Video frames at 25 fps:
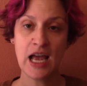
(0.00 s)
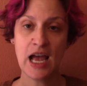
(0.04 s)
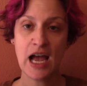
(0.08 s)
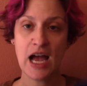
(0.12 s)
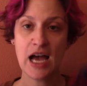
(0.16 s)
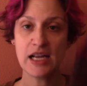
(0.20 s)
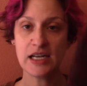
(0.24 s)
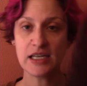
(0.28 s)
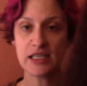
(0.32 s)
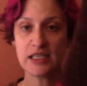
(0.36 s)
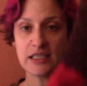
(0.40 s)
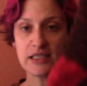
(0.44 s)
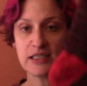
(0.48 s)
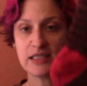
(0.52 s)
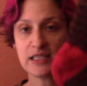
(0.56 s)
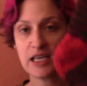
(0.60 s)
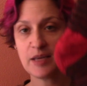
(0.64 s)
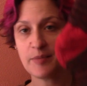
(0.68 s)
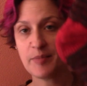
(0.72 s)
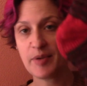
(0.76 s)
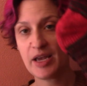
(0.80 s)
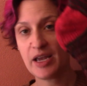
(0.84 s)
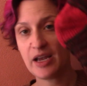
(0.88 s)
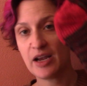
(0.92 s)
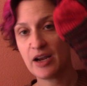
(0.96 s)
and it is
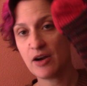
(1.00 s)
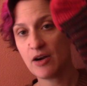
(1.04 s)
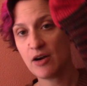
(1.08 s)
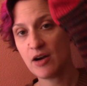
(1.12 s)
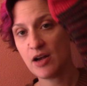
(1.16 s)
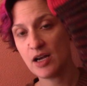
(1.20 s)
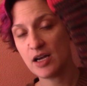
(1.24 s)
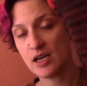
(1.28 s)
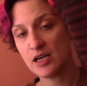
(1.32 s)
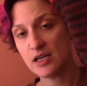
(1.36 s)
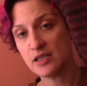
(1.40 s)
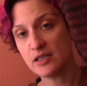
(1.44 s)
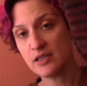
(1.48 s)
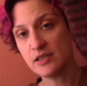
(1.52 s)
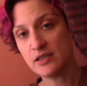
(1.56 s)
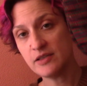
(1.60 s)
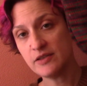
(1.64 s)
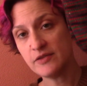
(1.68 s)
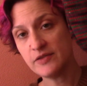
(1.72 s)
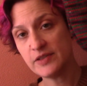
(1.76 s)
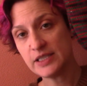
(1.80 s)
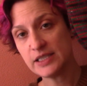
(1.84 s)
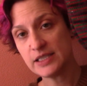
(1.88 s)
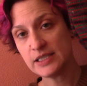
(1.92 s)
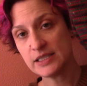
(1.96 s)
a pair
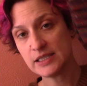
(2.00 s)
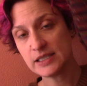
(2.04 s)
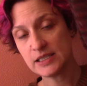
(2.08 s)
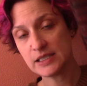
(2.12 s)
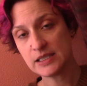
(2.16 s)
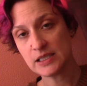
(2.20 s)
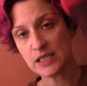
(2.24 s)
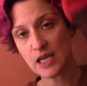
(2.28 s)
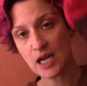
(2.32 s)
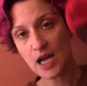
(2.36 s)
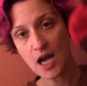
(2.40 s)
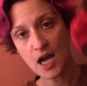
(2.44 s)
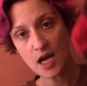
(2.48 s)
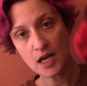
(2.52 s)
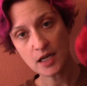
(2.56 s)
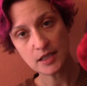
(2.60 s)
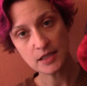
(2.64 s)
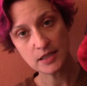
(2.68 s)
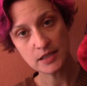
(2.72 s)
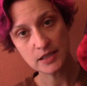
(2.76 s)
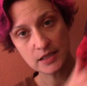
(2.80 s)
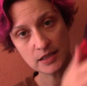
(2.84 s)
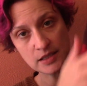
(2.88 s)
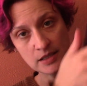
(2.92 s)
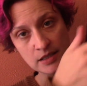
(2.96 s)
of
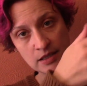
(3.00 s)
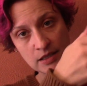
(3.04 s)
socks.